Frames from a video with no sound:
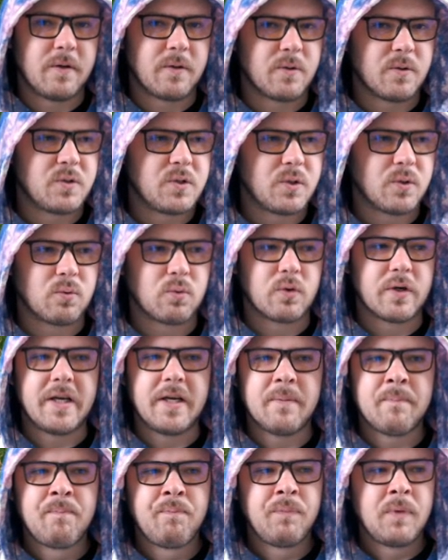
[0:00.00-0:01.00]
Heroes
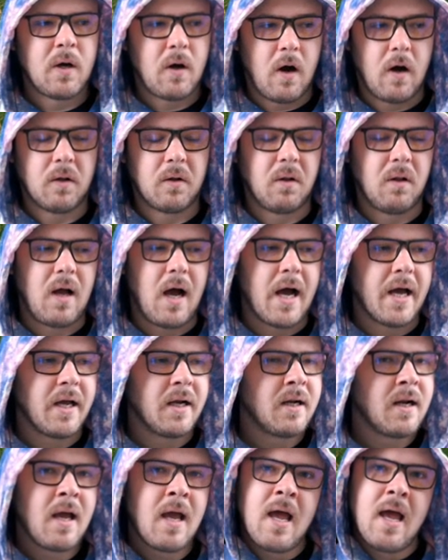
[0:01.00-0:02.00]
three
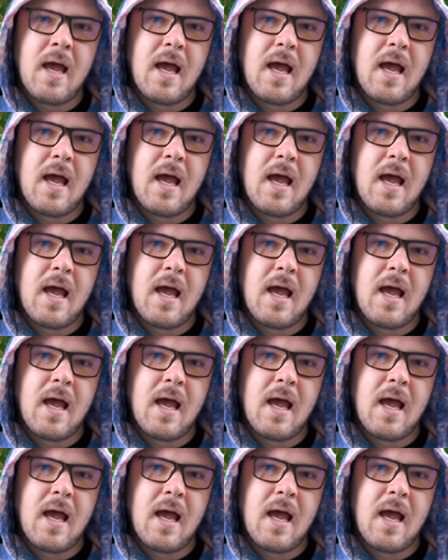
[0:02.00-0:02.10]
online,